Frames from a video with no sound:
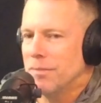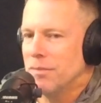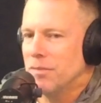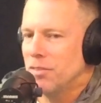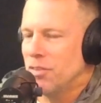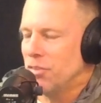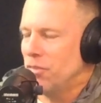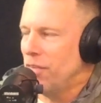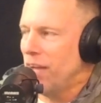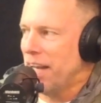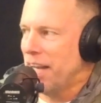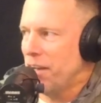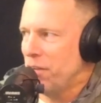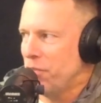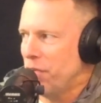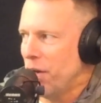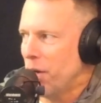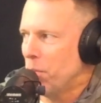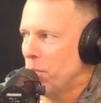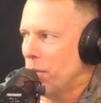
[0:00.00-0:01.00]
the Vanity
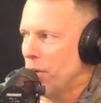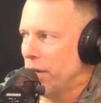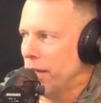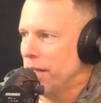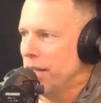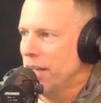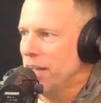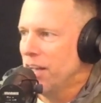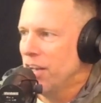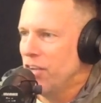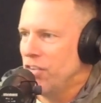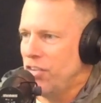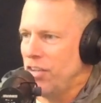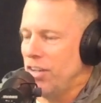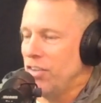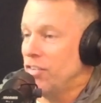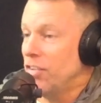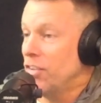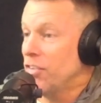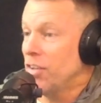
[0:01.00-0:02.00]
Fair party.
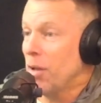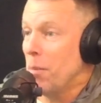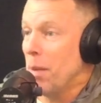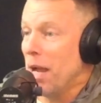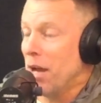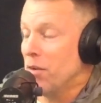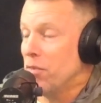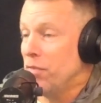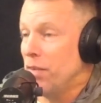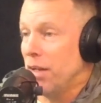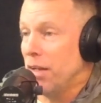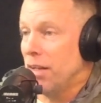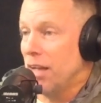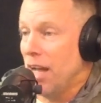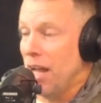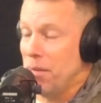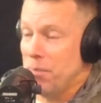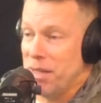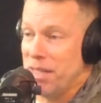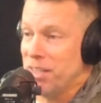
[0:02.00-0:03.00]
She is in some outfit.
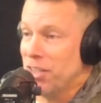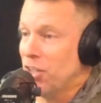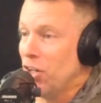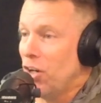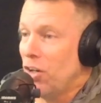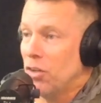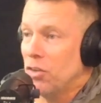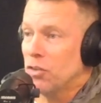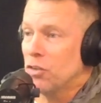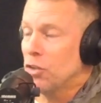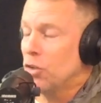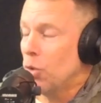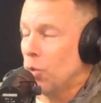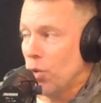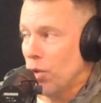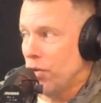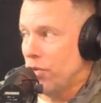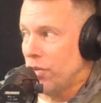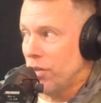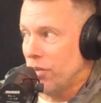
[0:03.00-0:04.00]
I mean, the girl is
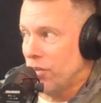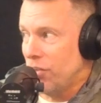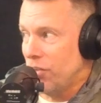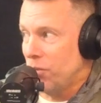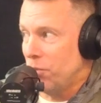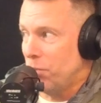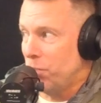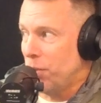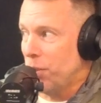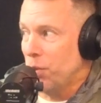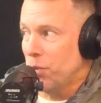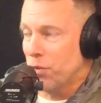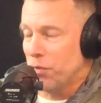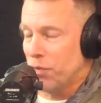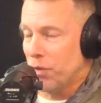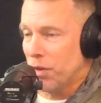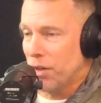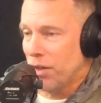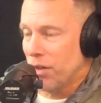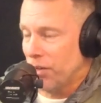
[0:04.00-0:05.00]
gorgeous. She's a
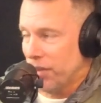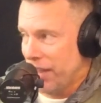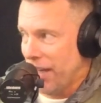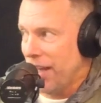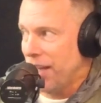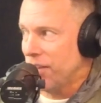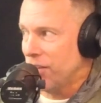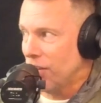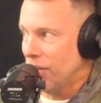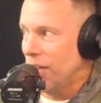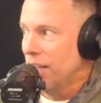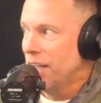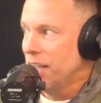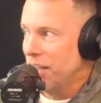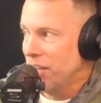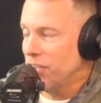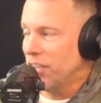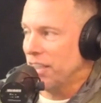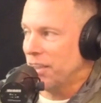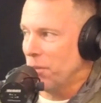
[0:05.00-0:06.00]
beautiful girl. Kendall
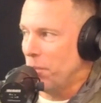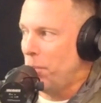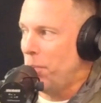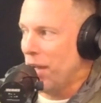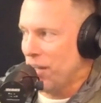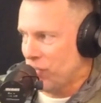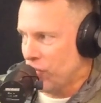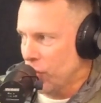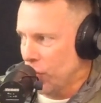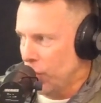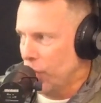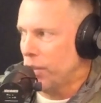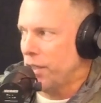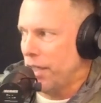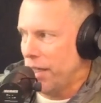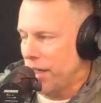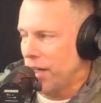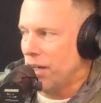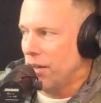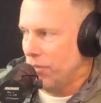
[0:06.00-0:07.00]
is like the best
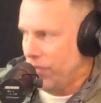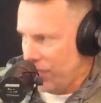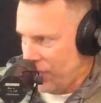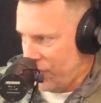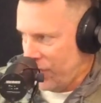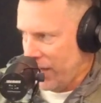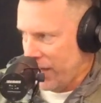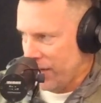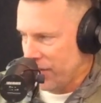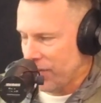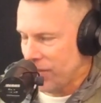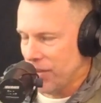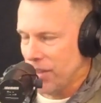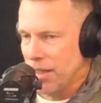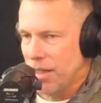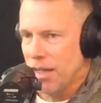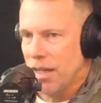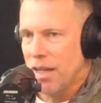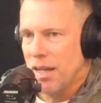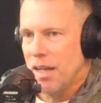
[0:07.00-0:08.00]
looking of the Jenners,
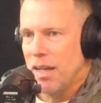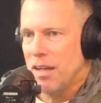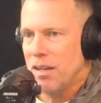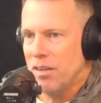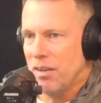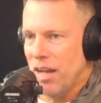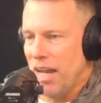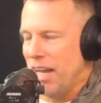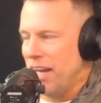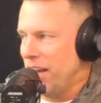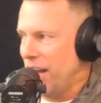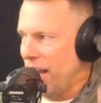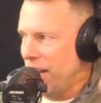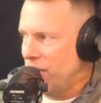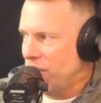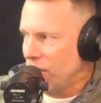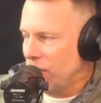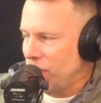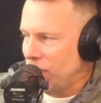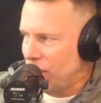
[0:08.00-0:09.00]

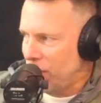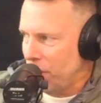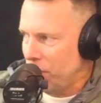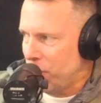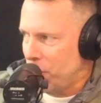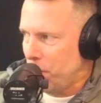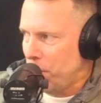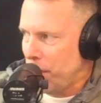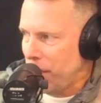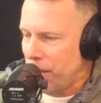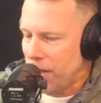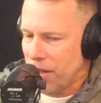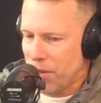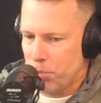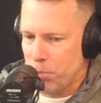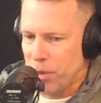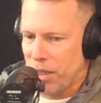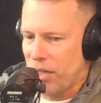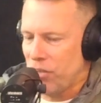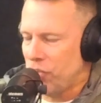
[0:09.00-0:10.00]
and doesn't seem to be
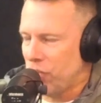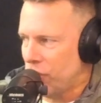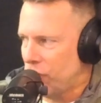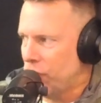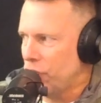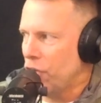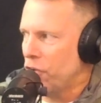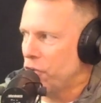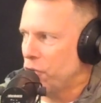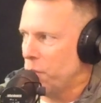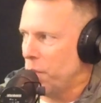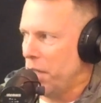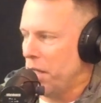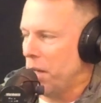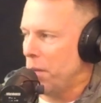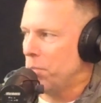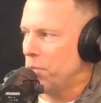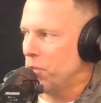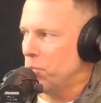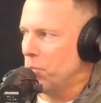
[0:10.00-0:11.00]
plastic surgeryed
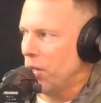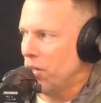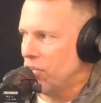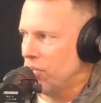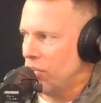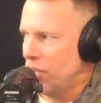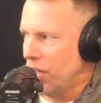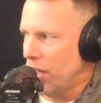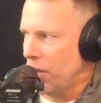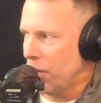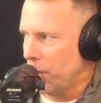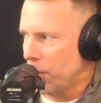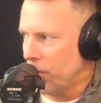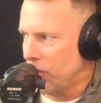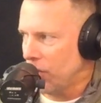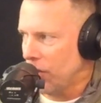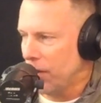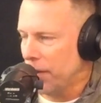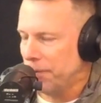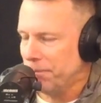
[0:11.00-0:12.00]
up as much as the other
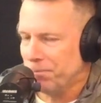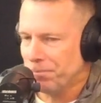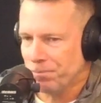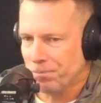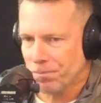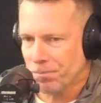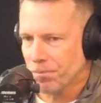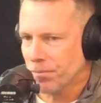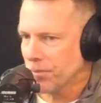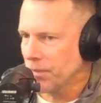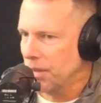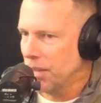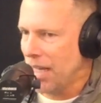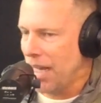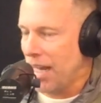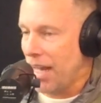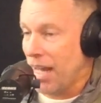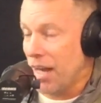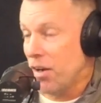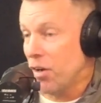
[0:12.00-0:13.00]
ones are.
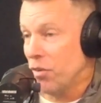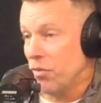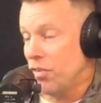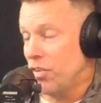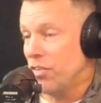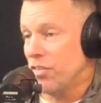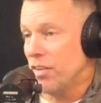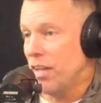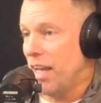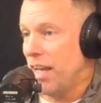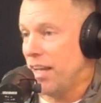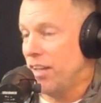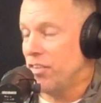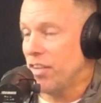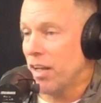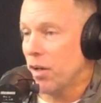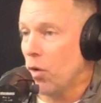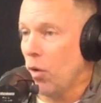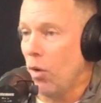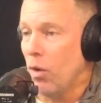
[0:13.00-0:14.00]
I don't know if she is
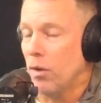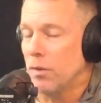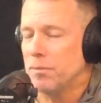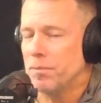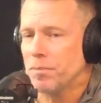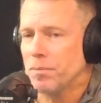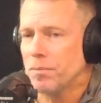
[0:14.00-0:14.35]
at all.